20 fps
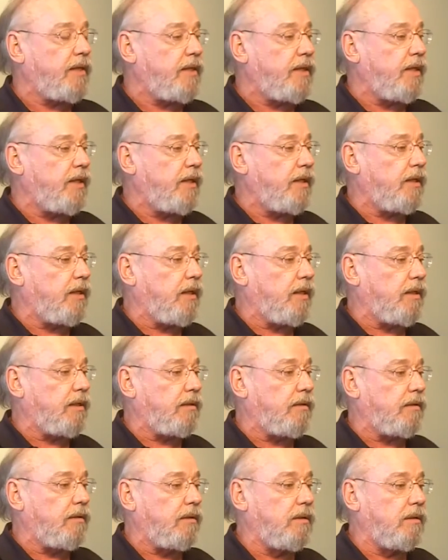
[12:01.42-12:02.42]
that
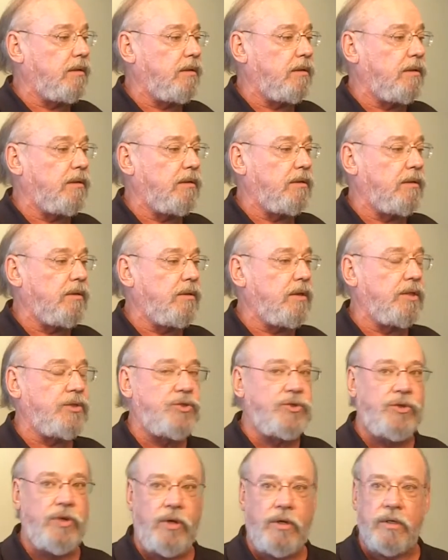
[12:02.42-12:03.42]
the
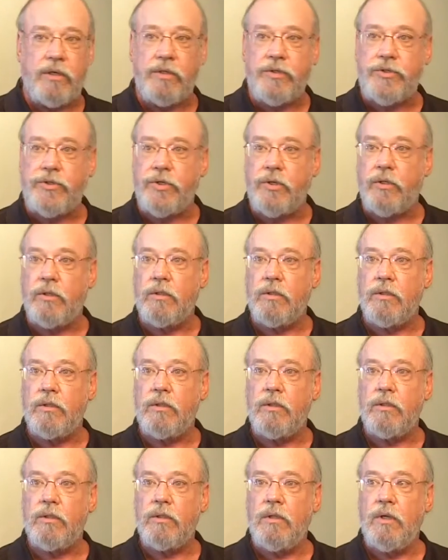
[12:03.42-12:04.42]
church
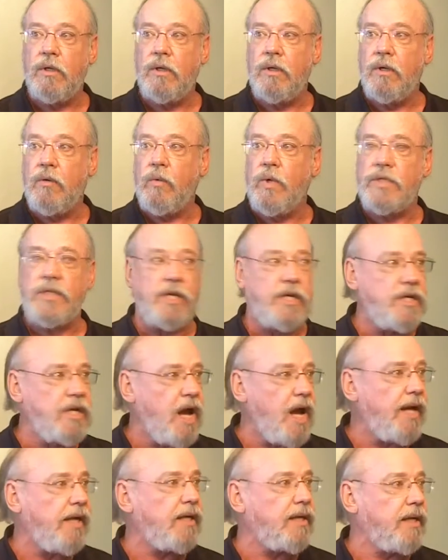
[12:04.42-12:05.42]
was
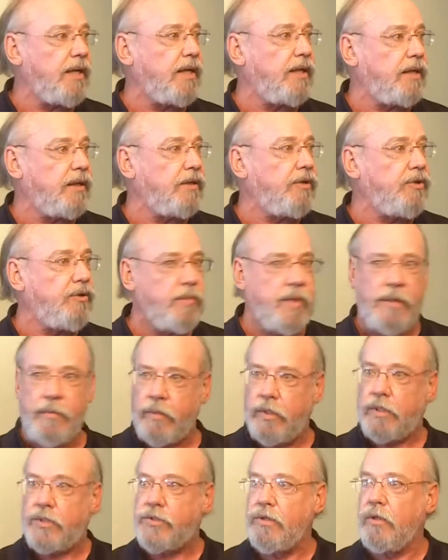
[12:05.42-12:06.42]
annihilating their new
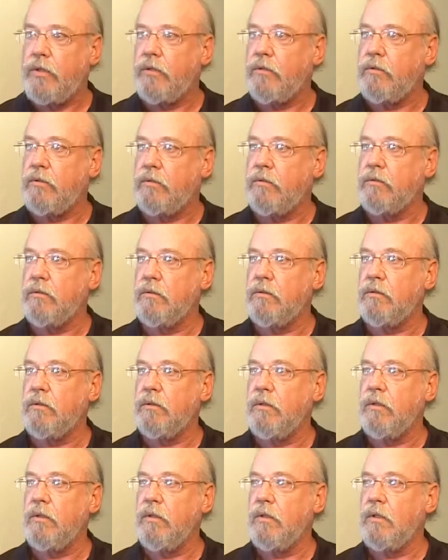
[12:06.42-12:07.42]
members.
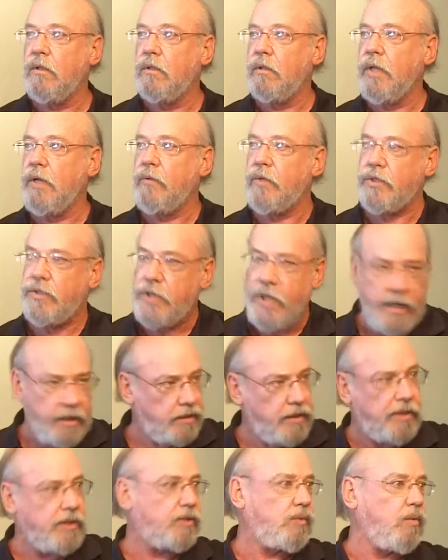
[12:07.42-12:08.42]
They were
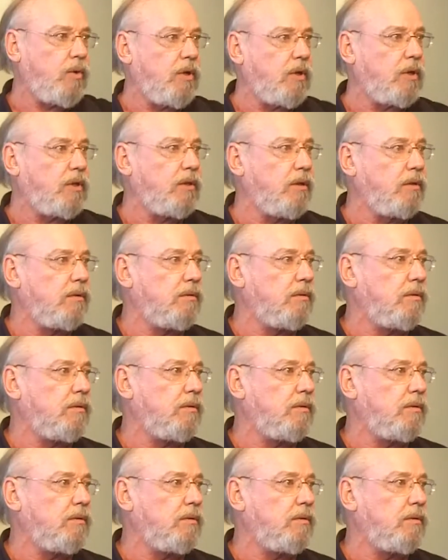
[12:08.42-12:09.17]
dead to this world